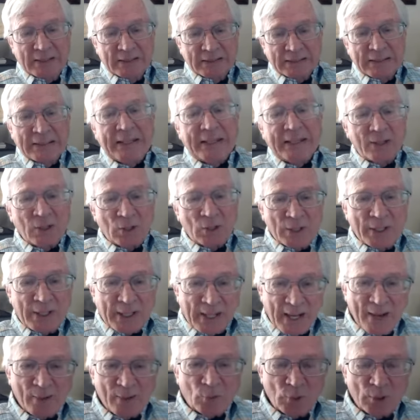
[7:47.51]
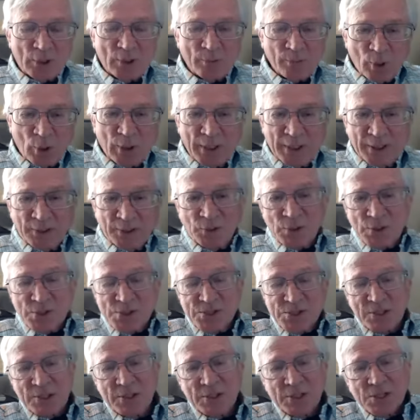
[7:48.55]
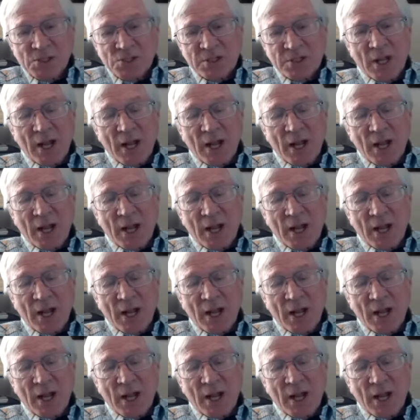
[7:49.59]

legal and equitable interest in this